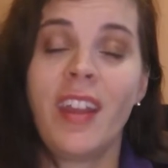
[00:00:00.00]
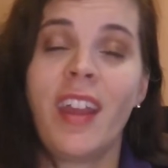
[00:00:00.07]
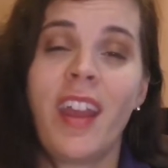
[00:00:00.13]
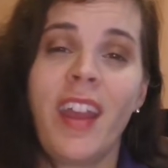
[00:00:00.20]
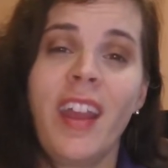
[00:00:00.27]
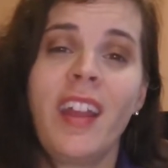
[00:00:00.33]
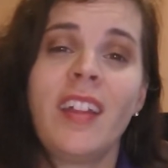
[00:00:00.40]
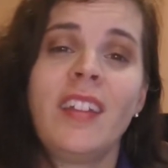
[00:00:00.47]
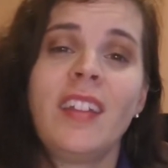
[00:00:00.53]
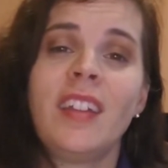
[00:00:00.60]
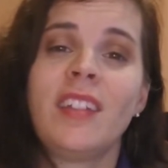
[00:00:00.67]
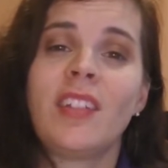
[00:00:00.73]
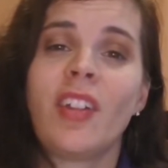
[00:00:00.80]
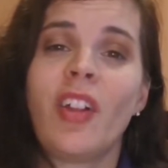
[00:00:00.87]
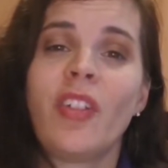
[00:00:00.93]
And
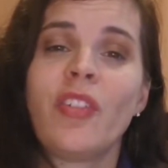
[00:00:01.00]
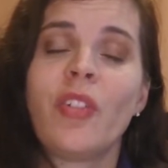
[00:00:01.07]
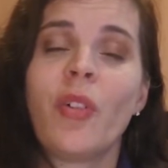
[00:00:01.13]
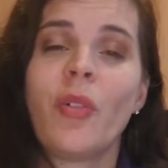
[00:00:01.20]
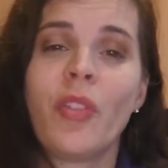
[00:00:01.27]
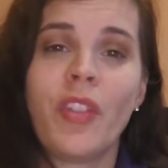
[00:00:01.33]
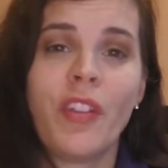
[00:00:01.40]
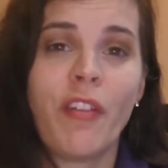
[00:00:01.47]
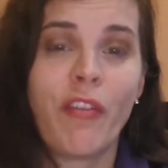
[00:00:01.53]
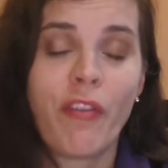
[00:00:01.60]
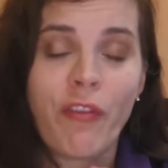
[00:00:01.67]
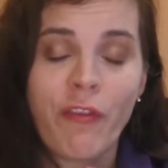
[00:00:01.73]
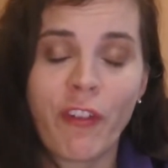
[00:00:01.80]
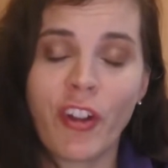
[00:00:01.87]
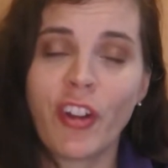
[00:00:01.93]
it's also the
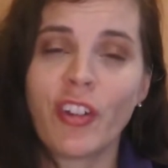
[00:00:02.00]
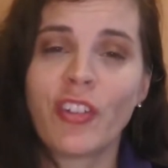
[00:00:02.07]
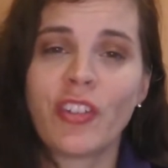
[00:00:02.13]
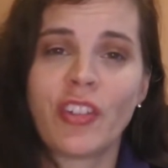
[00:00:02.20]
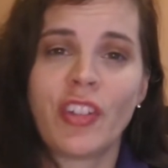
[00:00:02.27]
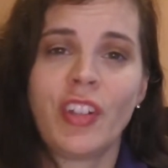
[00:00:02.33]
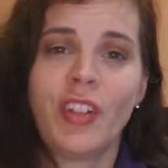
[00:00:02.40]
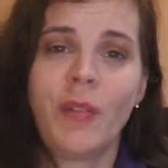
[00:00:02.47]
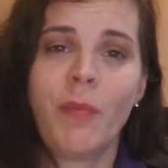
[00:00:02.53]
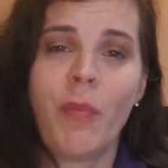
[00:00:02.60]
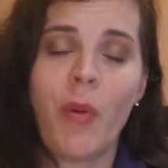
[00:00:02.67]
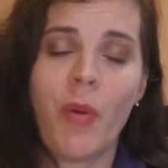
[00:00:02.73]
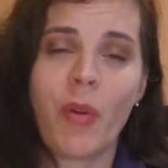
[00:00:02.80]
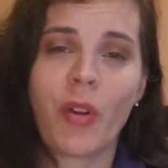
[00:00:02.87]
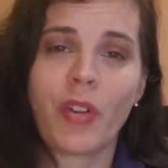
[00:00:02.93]
first
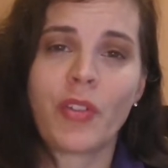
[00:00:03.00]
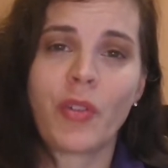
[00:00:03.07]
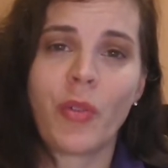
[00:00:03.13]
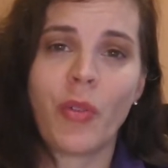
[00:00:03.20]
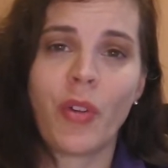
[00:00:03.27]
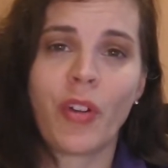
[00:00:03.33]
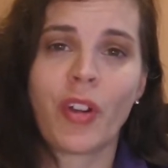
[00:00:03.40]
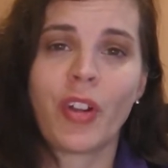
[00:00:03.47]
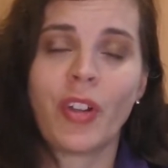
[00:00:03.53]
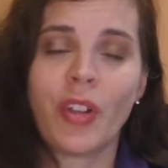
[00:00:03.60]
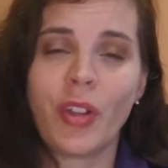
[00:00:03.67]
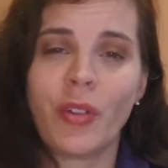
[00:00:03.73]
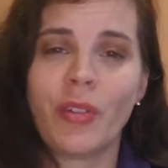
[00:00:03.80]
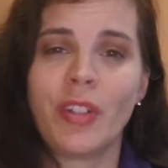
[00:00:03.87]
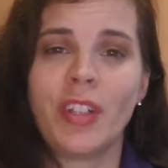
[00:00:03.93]
port or
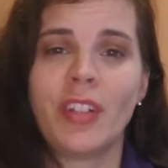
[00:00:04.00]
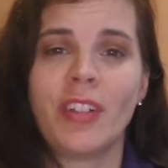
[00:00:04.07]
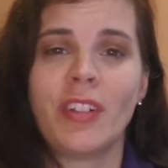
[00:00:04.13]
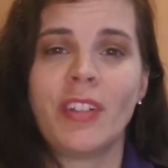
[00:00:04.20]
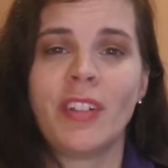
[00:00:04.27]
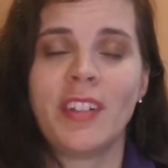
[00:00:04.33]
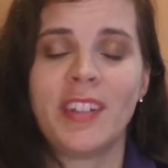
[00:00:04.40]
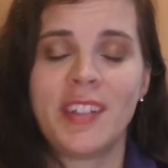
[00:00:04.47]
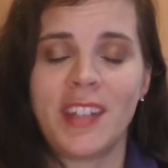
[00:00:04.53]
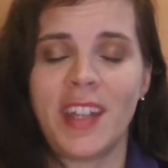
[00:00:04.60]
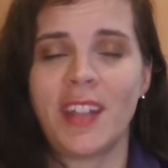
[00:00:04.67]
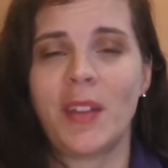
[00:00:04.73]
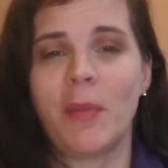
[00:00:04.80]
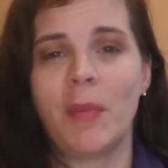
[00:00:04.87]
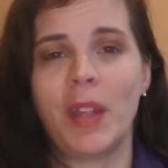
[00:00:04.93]
colonial
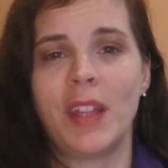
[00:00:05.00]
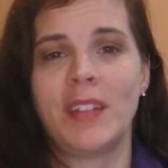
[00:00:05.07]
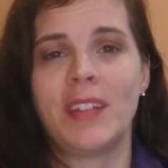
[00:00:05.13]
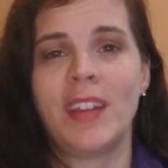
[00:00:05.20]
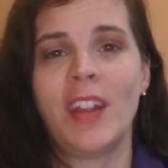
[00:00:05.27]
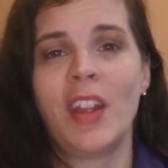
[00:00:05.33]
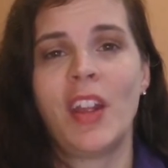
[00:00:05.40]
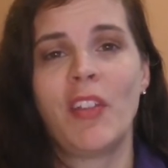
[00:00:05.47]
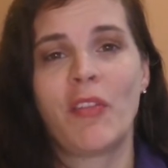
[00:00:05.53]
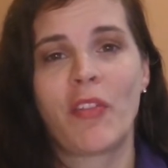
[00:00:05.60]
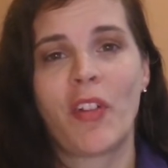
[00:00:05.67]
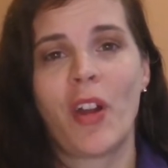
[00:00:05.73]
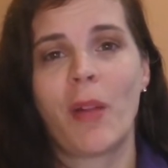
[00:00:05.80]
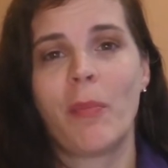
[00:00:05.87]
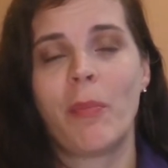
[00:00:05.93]
settlement
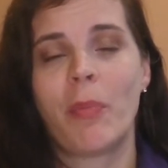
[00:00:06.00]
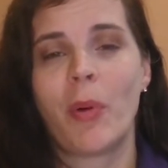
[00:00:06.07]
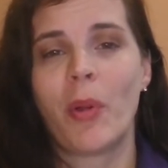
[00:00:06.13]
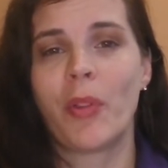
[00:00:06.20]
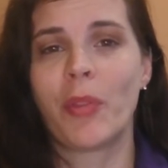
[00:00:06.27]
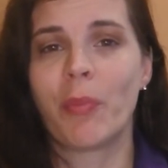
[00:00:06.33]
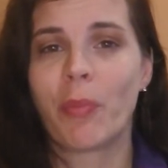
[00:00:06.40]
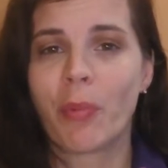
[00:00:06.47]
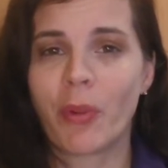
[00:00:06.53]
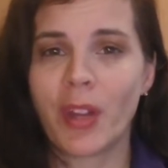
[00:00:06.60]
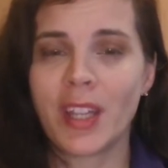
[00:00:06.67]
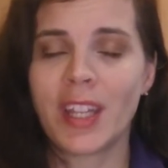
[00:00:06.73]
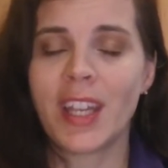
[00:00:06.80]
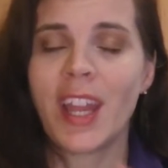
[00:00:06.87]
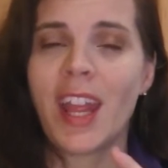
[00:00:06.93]
from both
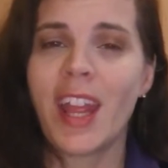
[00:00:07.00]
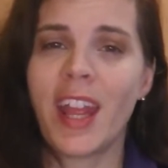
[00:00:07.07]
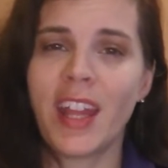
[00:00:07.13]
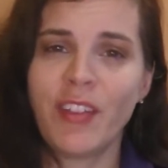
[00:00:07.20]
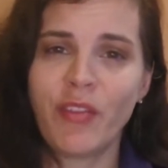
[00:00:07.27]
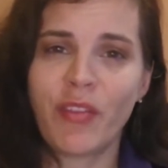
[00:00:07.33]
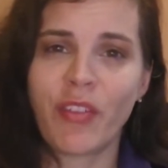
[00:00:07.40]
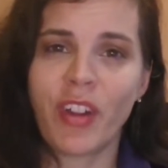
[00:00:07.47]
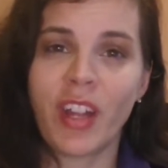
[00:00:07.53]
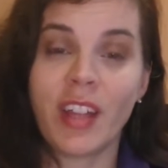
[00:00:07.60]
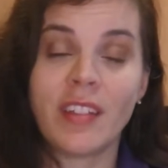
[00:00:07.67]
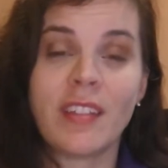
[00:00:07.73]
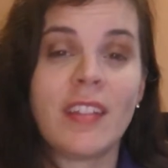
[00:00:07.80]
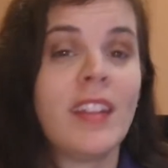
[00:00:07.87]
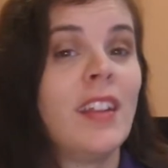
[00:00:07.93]
Britain and
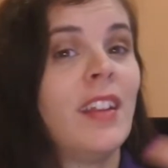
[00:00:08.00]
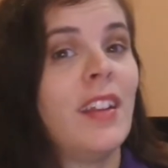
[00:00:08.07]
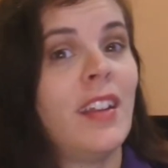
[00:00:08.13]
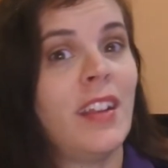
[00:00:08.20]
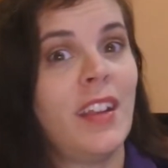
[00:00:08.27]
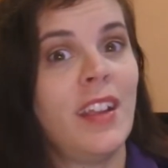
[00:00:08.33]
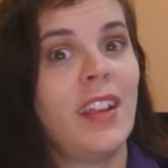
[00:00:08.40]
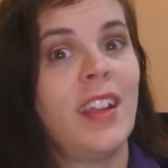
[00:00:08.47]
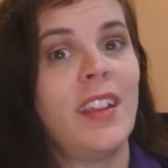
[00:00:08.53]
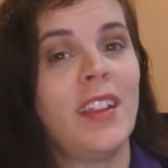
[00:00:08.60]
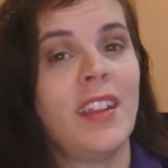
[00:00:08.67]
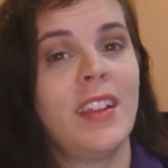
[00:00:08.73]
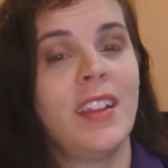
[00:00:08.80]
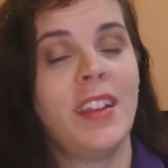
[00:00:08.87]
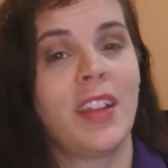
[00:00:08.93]
France
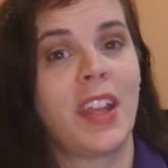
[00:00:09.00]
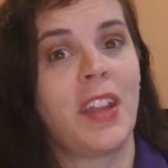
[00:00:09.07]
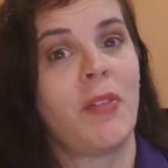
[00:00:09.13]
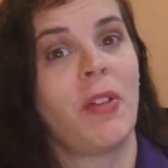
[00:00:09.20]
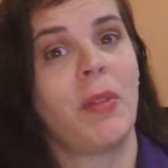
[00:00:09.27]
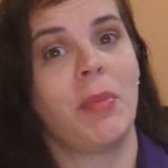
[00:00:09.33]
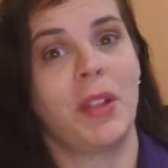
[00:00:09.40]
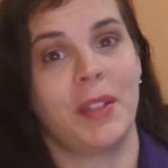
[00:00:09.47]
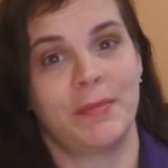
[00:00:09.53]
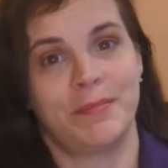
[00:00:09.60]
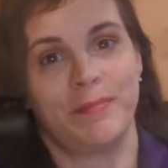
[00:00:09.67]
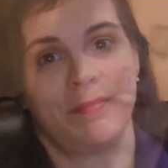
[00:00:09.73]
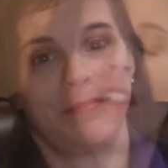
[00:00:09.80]
in the Caribbean.